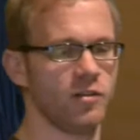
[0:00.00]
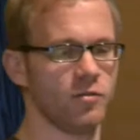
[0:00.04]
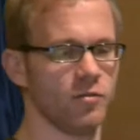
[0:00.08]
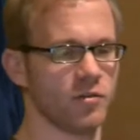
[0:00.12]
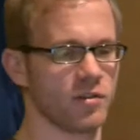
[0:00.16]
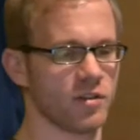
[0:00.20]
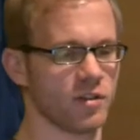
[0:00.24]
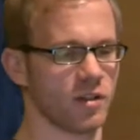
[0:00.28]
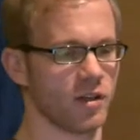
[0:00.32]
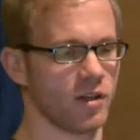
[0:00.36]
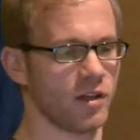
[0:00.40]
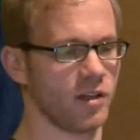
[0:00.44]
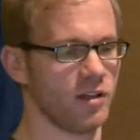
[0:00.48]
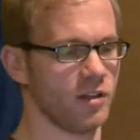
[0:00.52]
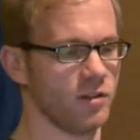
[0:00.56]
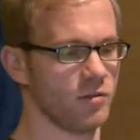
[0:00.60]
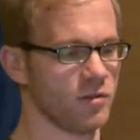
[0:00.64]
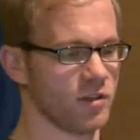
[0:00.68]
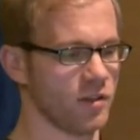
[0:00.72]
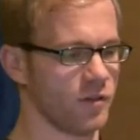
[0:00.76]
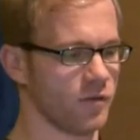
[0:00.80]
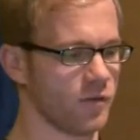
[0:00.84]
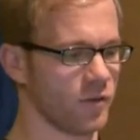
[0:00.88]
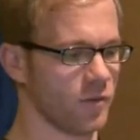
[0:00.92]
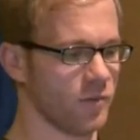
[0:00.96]
use
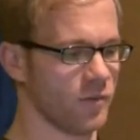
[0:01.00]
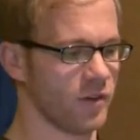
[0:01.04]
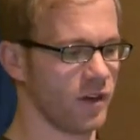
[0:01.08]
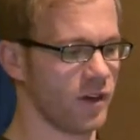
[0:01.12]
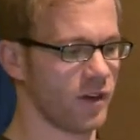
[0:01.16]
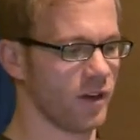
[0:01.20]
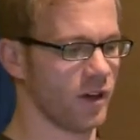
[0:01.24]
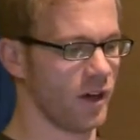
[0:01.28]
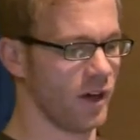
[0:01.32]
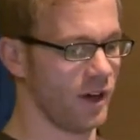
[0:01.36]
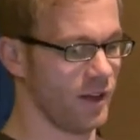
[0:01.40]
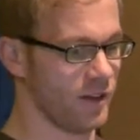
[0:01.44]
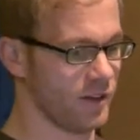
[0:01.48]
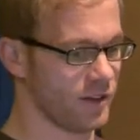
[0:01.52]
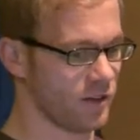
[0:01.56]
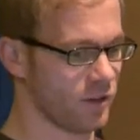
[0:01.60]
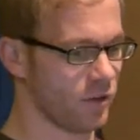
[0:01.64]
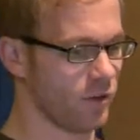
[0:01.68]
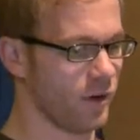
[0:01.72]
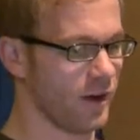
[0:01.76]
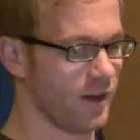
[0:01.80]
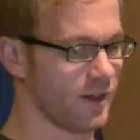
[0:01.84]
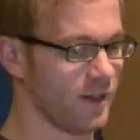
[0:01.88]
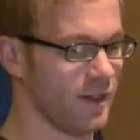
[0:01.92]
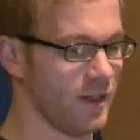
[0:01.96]
it from the client
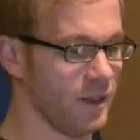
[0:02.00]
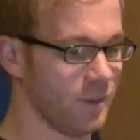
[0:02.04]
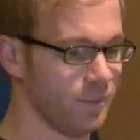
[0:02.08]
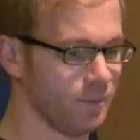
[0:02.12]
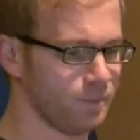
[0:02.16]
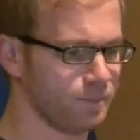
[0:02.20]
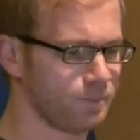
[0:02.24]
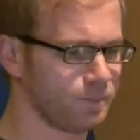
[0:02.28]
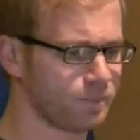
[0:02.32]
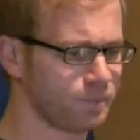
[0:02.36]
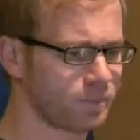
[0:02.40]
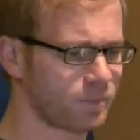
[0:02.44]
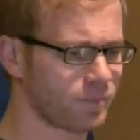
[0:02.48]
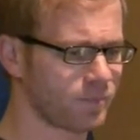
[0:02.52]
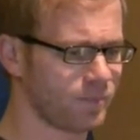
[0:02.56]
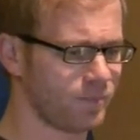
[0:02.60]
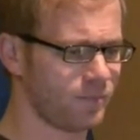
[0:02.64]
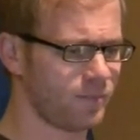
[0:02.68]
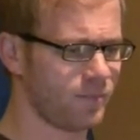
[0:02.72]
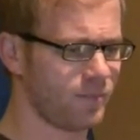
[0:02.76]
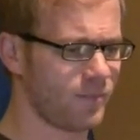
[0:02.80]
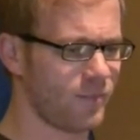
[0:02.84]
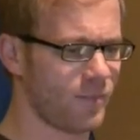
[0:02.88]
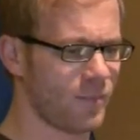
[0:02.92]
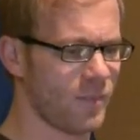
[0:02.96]
correctly.
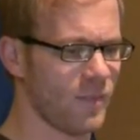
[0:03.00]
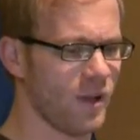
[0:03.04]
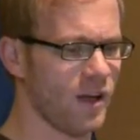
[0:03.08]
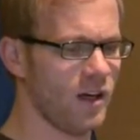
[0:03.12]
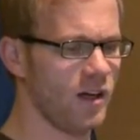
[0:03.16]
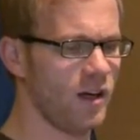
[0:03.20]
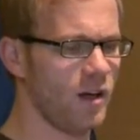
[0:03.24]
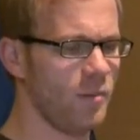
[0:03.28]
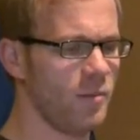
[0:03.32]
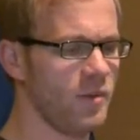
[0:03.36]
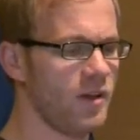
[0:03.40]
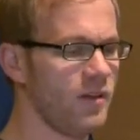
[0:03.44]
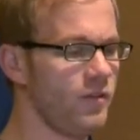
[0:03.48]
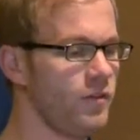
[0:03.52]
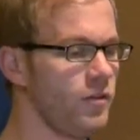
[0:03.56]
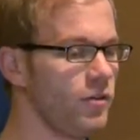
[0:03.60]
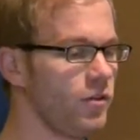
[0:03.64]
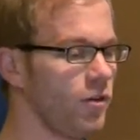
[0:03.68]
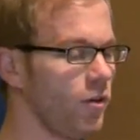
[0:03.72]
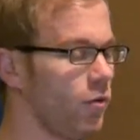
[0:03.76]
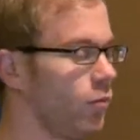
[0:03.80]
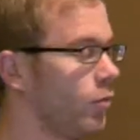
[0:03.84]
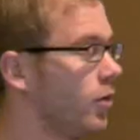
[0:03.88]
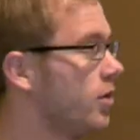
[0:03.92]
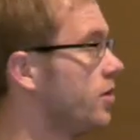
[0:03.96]
If you
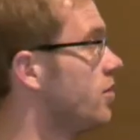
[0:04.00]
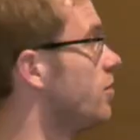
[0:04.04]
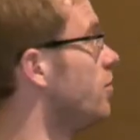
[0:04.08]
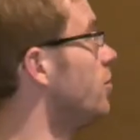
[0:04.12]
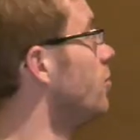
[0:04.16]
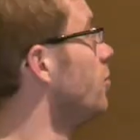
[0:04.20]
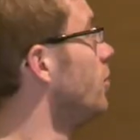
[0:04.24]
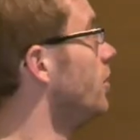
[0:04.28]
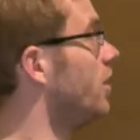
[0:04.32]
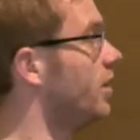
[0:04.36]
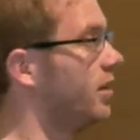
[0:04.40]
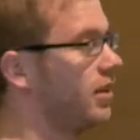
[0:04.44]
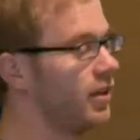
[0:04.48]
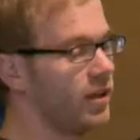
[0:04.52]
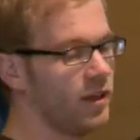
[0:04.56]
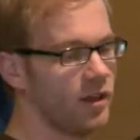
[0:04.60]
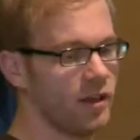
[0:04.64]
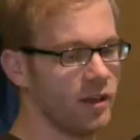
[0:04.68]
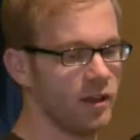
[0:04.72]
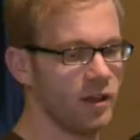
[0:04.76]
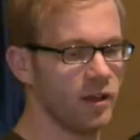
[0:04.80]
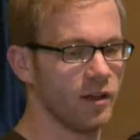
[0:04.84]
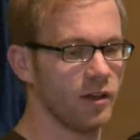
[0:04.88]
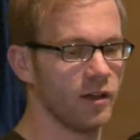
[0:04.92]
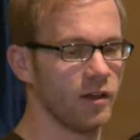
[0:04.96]
don't want to do
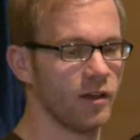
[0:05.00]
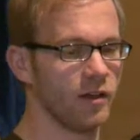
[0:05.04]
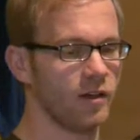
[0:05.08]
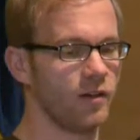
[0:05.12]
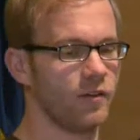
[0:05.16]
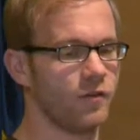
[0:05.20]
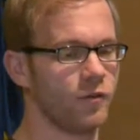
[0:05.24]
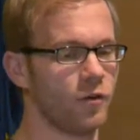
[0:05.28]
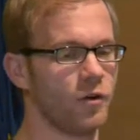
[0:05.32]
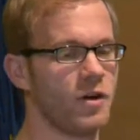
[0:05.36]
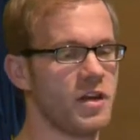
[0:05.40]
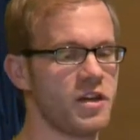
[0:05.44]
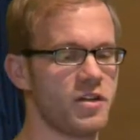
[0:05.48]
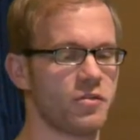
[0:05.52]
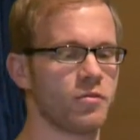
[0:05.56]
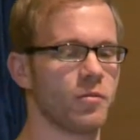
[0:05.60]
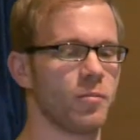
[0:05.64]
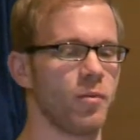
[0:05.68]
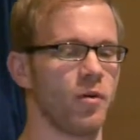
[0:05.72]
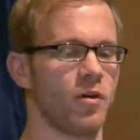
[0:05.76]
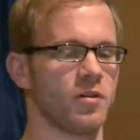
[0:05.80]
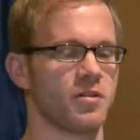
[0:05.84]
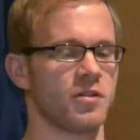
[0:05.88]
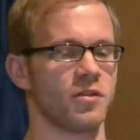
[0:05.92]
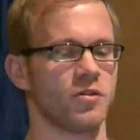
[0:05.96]
that for each
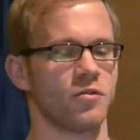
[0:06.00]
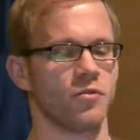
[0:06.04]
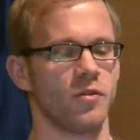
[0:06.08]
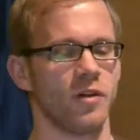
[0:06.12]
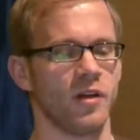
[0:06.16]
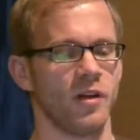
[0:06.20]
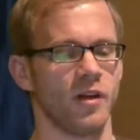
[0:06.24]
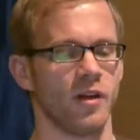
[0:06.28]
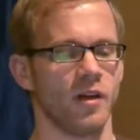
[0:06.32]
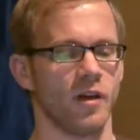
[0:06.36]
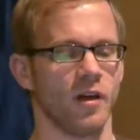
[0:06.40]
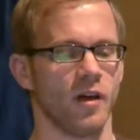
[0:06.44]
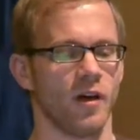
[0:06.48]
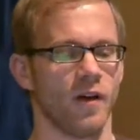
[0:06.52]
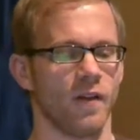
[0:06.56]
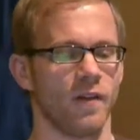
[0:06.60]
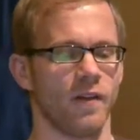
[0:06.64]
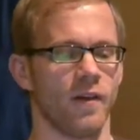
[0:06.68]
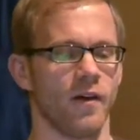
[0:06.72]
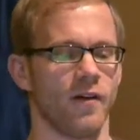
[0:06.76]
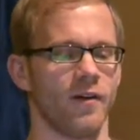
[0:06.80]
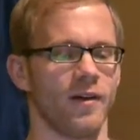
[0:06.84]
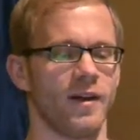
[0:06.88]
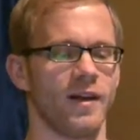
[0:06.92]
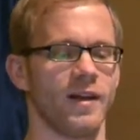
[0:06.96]
repository,
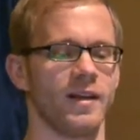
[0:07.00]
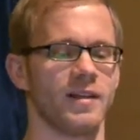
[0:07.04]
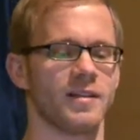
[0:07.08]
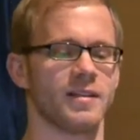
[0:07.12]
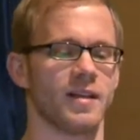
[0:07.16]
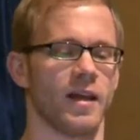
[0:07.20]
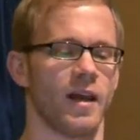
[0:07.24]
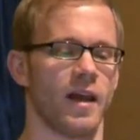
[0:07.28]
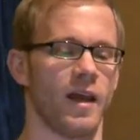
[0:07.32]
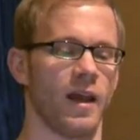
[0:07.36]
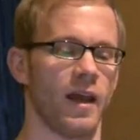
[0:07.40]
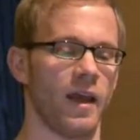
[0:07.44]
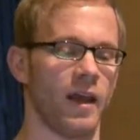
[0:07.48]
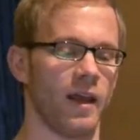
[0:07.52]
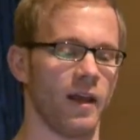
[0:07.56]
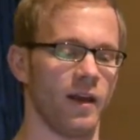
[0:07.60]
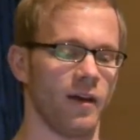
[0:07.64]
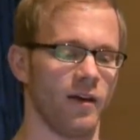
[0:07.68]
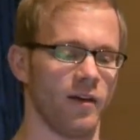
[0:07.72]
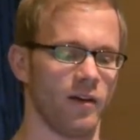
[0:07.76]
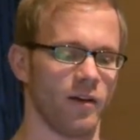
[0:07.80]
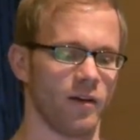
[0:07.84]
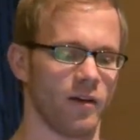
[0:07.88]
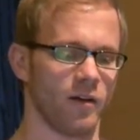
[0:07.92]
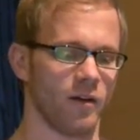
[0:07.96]
there is a
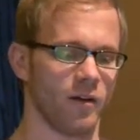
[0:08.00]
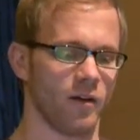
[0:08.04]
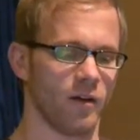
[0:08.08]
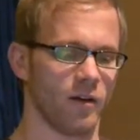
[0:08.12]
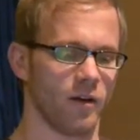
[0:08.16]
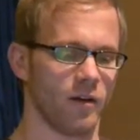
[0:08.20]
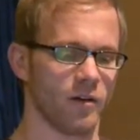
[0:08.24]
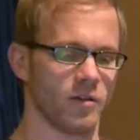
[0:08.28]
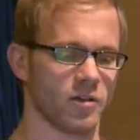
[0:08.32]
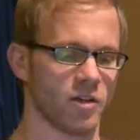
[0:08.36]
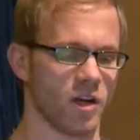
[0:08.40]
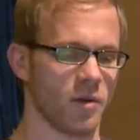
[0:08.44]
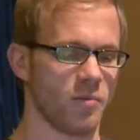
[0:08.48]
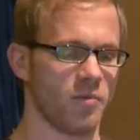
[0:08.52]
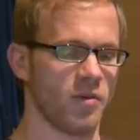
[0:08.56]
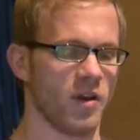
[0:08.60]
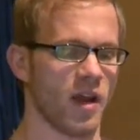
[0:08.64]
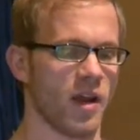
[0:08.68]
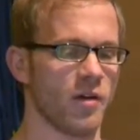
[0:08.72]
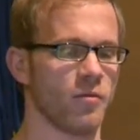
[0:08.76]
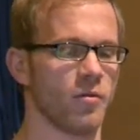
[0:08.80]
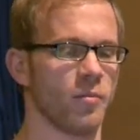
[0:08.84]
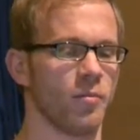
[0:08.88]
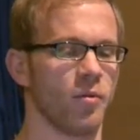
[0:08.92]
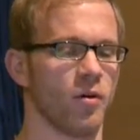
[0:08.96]

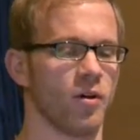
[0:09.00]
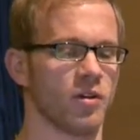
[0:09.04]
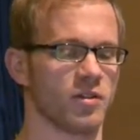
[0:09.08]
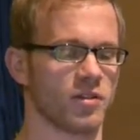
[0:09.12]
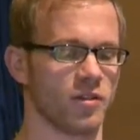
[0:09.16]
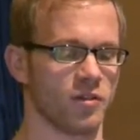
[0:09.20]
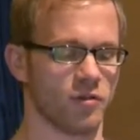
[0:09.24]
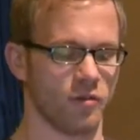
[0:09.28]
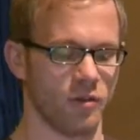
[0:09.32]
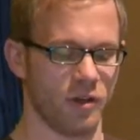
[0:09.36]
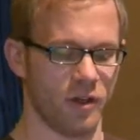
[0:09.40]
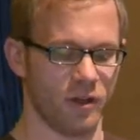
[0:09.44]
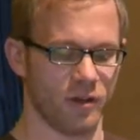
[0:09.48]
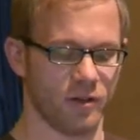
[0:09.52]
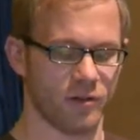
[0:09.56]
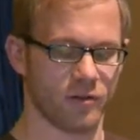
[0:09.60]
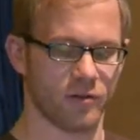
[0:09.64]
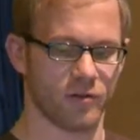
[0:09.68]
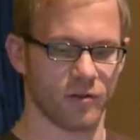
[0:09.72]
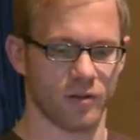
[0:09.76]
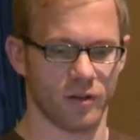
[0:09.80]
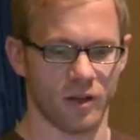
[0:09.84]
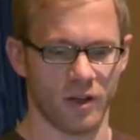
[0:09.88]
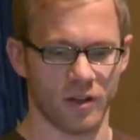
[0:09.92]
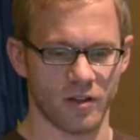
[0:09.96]
JPA repository
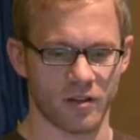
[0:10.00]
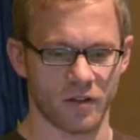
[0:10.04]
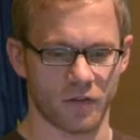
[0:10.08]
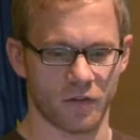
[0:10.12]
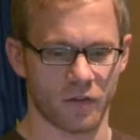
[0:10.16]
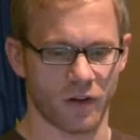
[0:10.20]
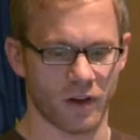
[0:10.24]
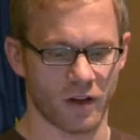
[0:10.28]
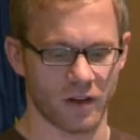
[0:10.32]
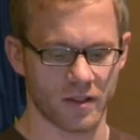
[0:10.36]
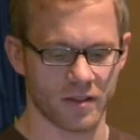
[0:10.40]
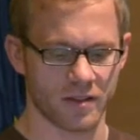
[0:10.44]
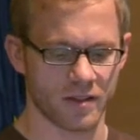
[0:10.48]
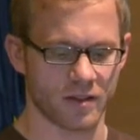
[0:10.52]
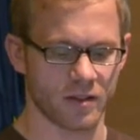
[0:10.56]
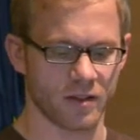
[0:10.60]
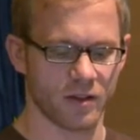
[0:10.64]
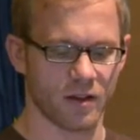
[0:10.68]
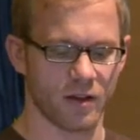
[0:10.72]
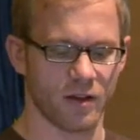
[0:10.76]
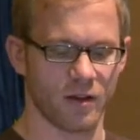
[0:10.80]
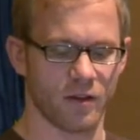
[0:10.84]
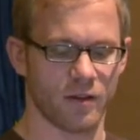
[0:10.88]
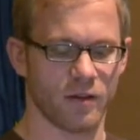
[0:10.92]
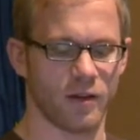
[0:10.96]
interface
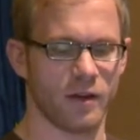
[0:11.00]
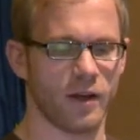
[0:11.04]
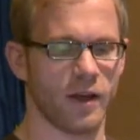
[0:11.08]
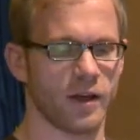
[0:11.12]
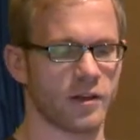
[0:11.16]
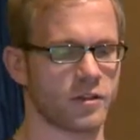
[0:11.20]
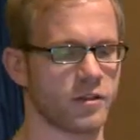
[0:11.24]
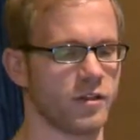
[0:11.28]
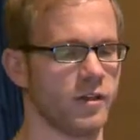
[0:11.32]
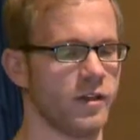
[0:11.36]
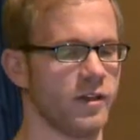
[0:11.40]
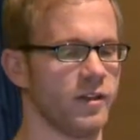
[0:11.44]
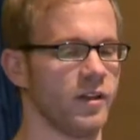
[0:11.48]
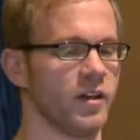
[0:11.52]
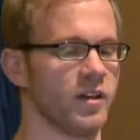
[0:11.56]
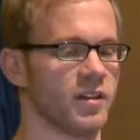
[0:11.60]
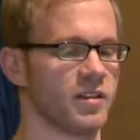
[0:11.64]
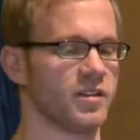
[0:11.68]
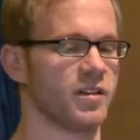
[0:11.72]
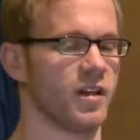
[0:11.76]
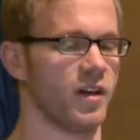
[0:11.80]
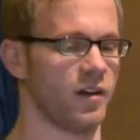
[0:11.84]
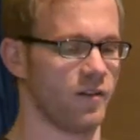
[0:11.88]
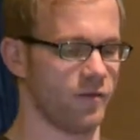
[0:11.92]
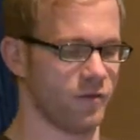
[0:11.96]
that actually
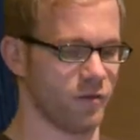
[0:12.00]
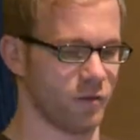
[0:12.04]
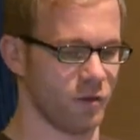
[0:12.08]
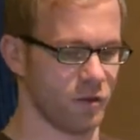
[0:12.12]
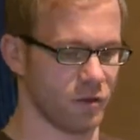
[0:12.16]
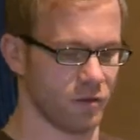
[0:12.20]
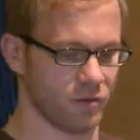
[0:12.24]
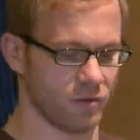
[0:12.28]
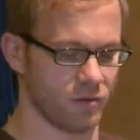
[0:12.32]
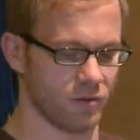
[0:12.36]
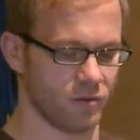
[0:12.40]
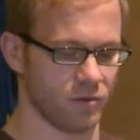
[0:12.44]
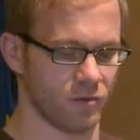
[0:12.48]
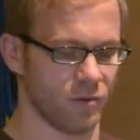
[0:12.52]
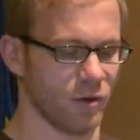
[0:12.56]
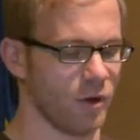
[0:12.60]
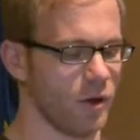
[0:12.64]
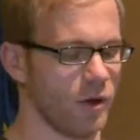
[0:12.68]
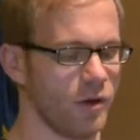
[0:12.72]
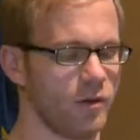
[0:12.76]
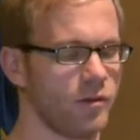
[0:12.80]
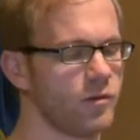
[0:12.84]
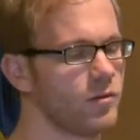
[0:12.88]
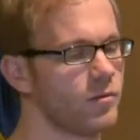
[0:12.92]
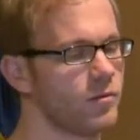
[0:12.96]
does that for you. Right?